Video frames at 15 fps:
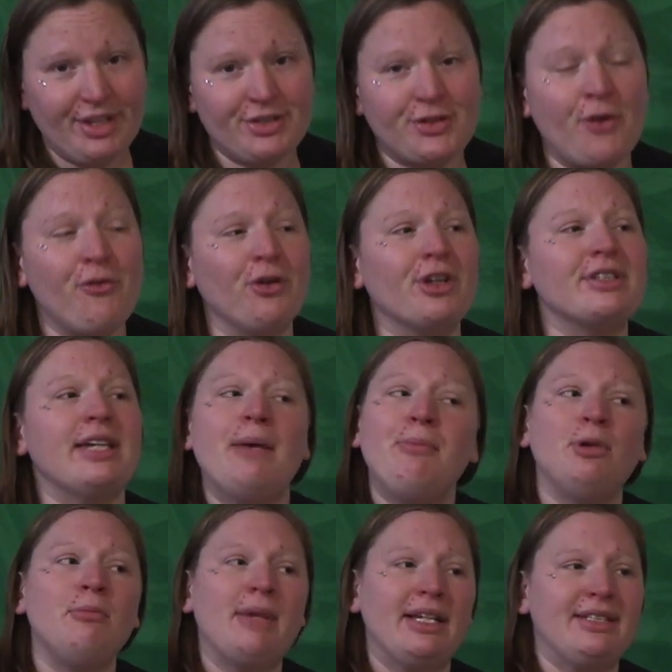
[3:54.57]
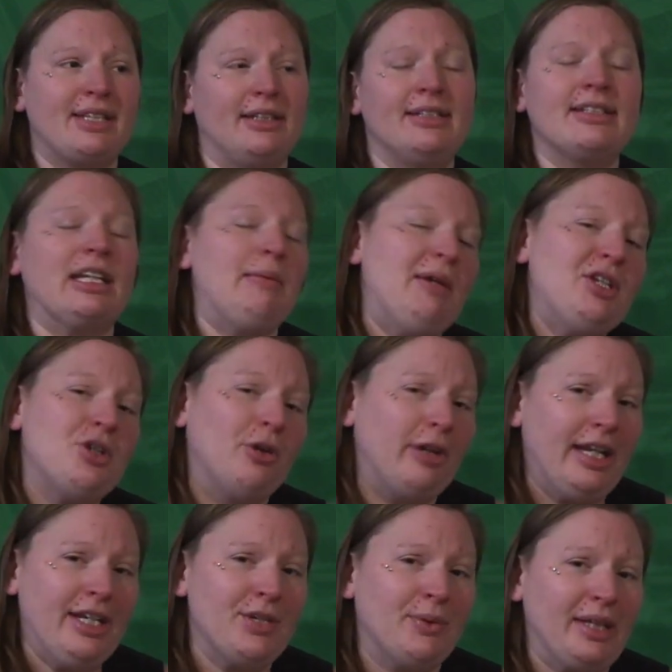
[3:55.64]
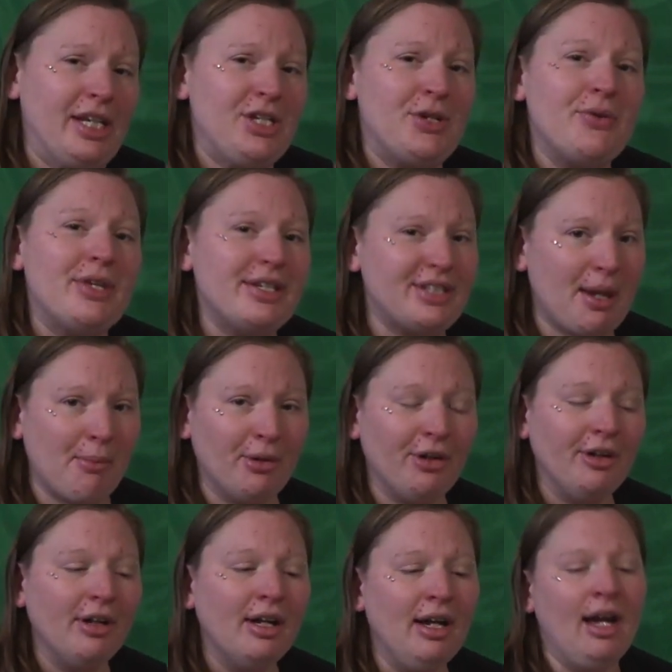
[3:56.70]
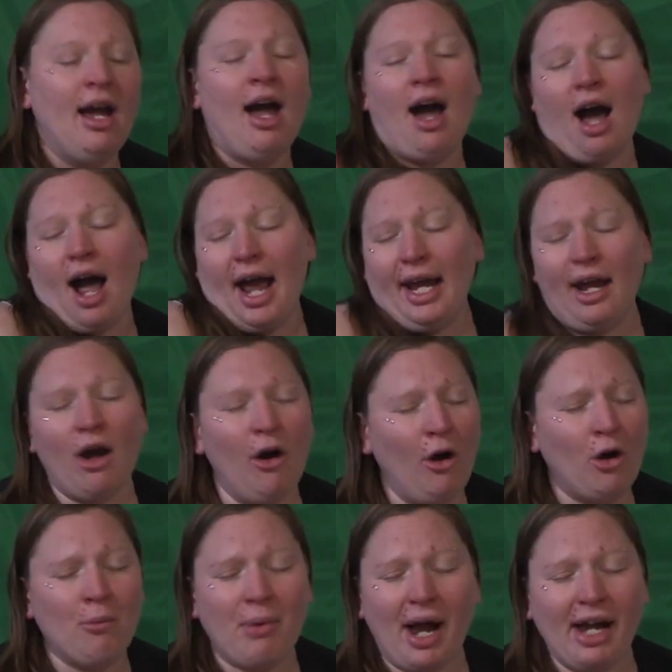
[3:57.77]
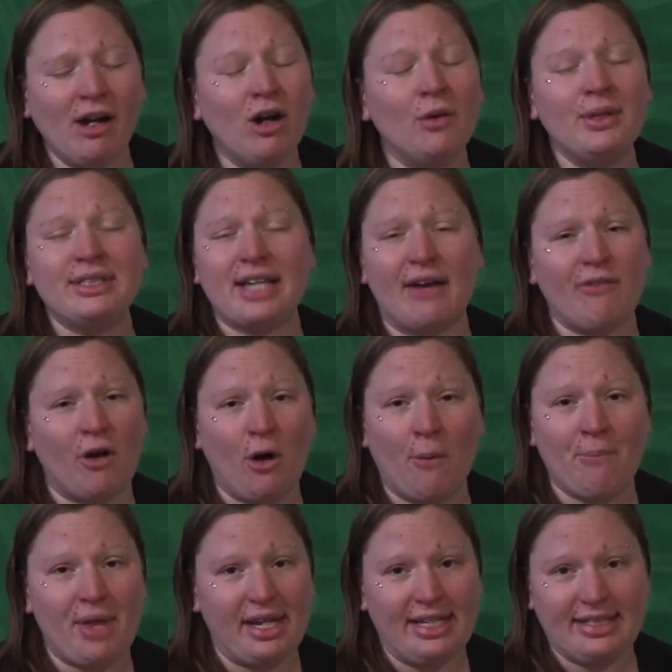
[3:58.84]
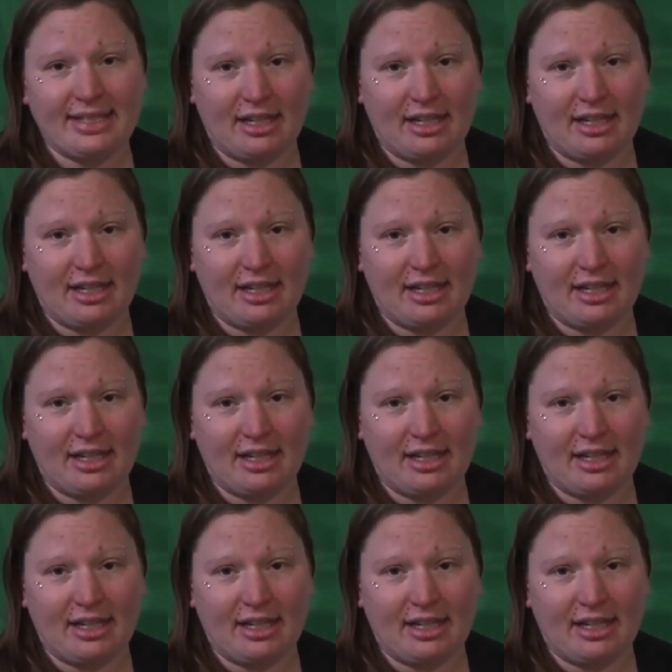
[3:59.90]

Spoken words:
So for example, my son is going to be turning 22 this summer. I always have hope that he's